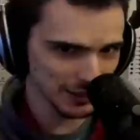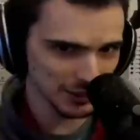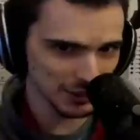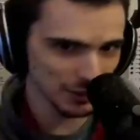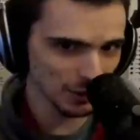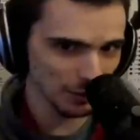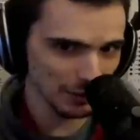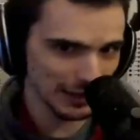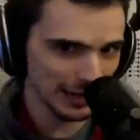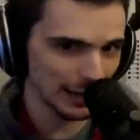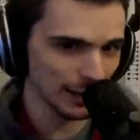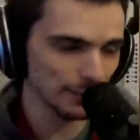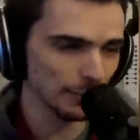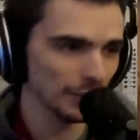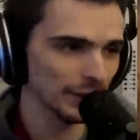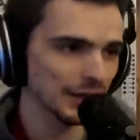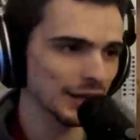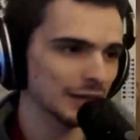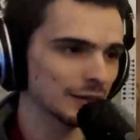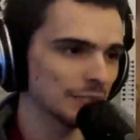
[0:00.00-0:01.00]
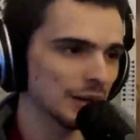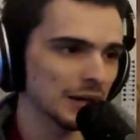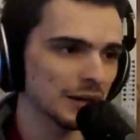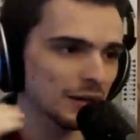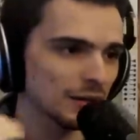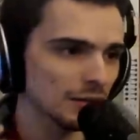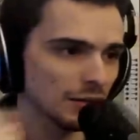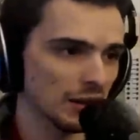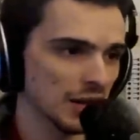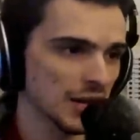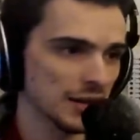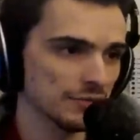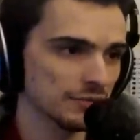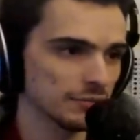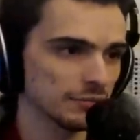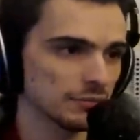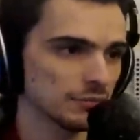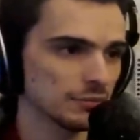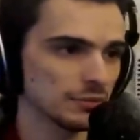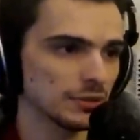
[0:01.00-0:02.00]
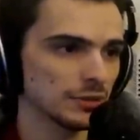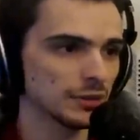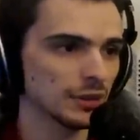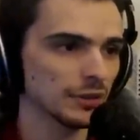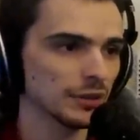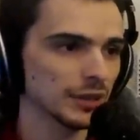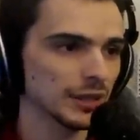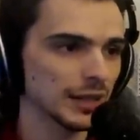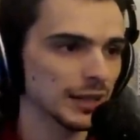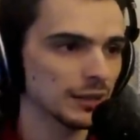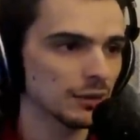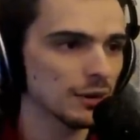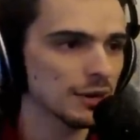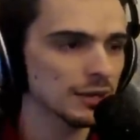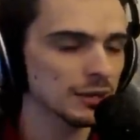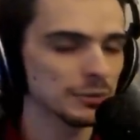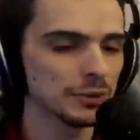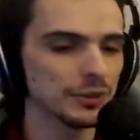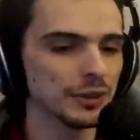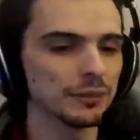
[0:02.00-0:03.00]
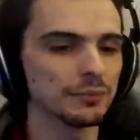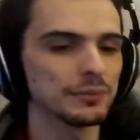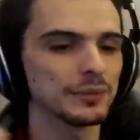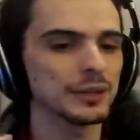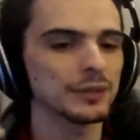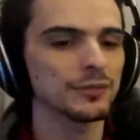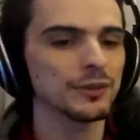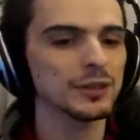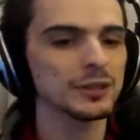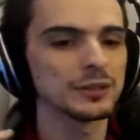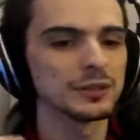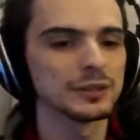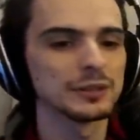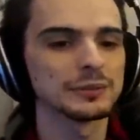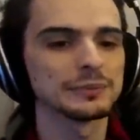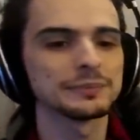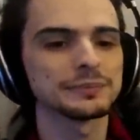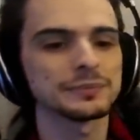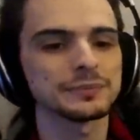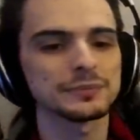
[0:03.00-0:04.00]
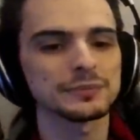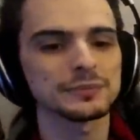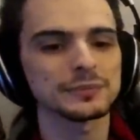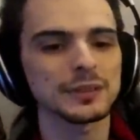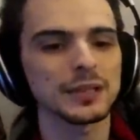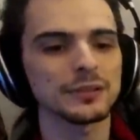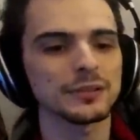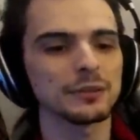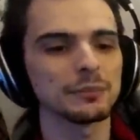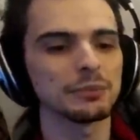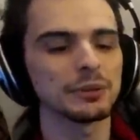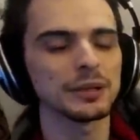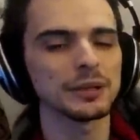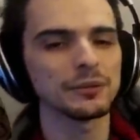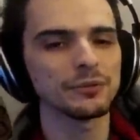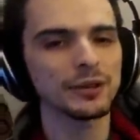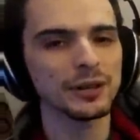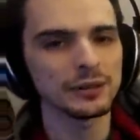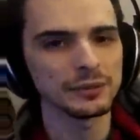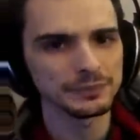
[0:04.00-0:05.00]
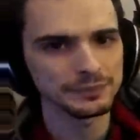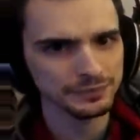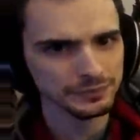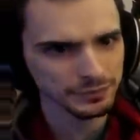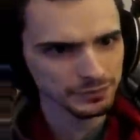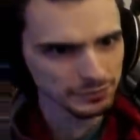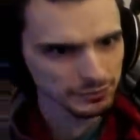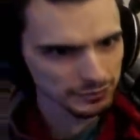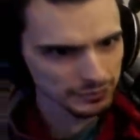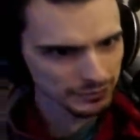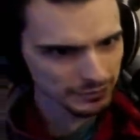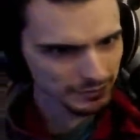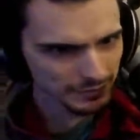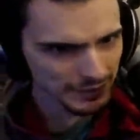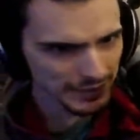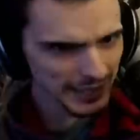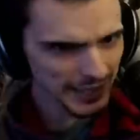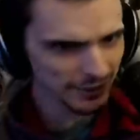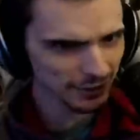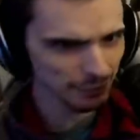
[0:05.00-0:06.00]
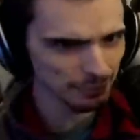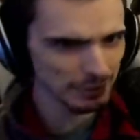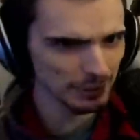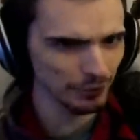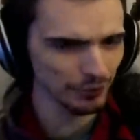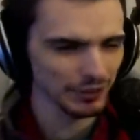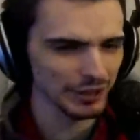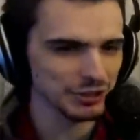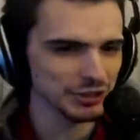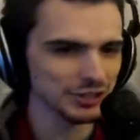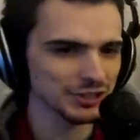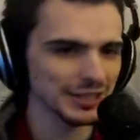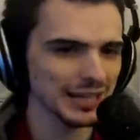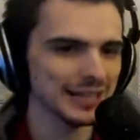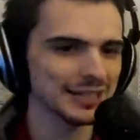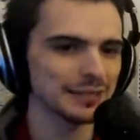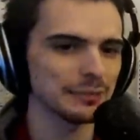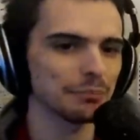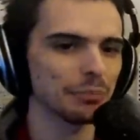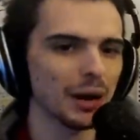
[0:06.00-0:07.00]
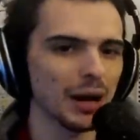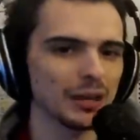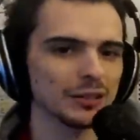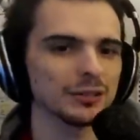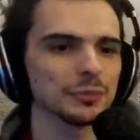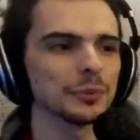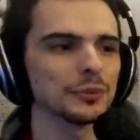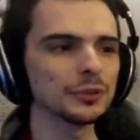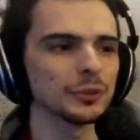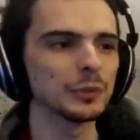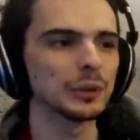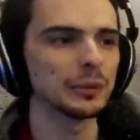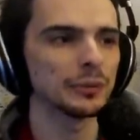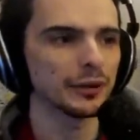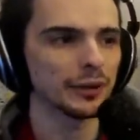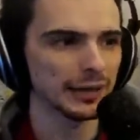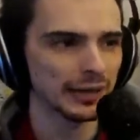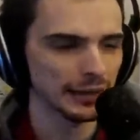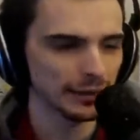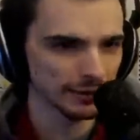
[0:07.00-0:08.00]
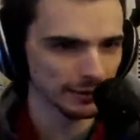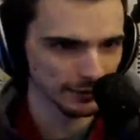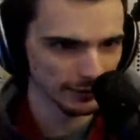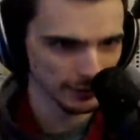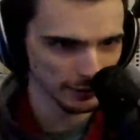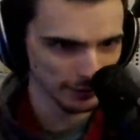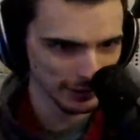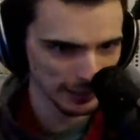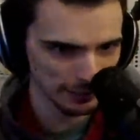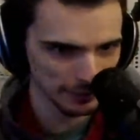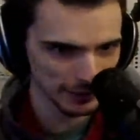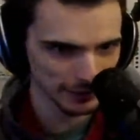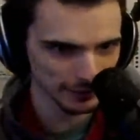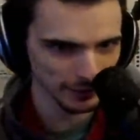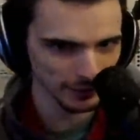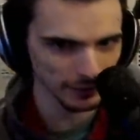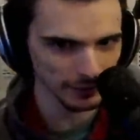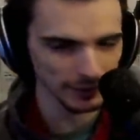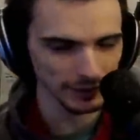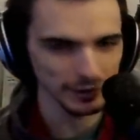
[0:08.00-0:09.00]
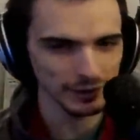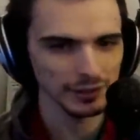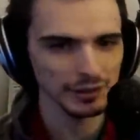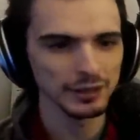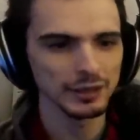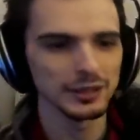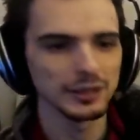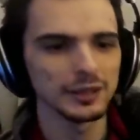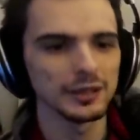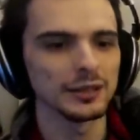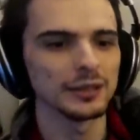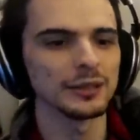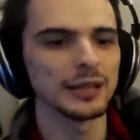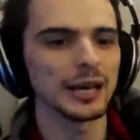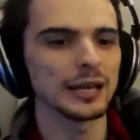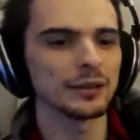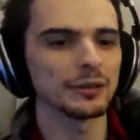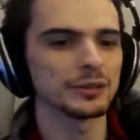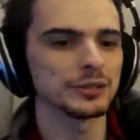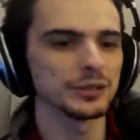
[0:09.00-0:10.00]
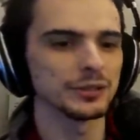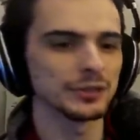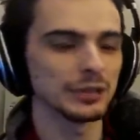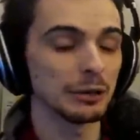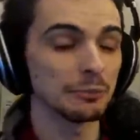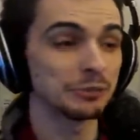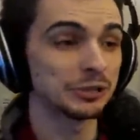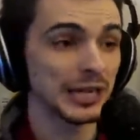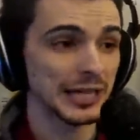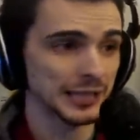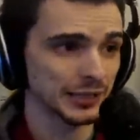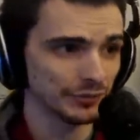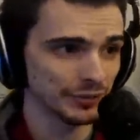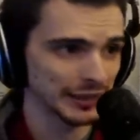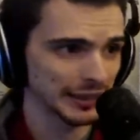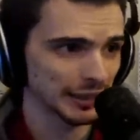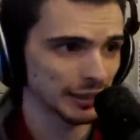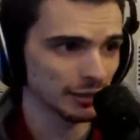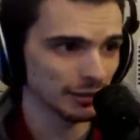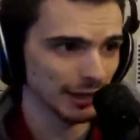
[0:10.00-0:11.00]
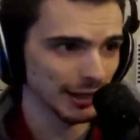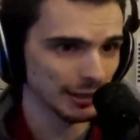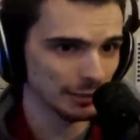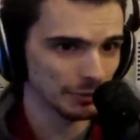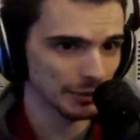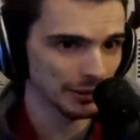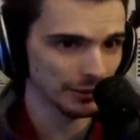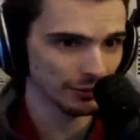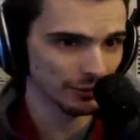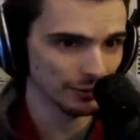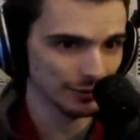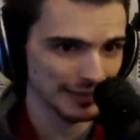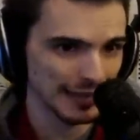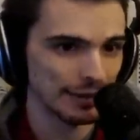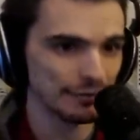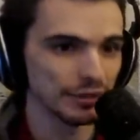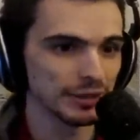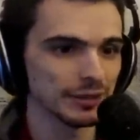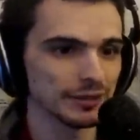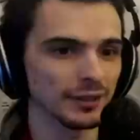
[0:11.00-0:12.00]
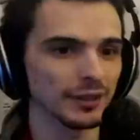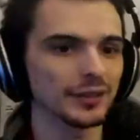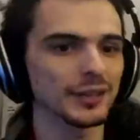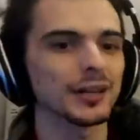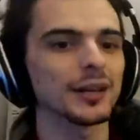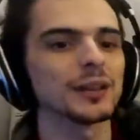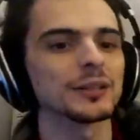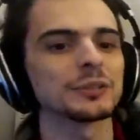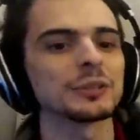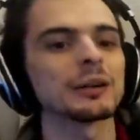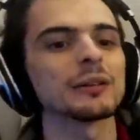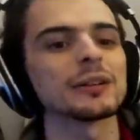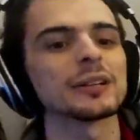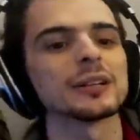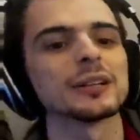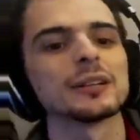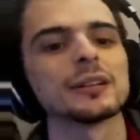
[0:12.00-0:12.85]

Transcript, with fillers: just don't care about getting better, I, there's nothing I can argue with them. That's fine. That's completely fair. It's the people that just say it's impossible to win without you know camping and tunneling that are just objectively incorrect because there's evidence on the contrary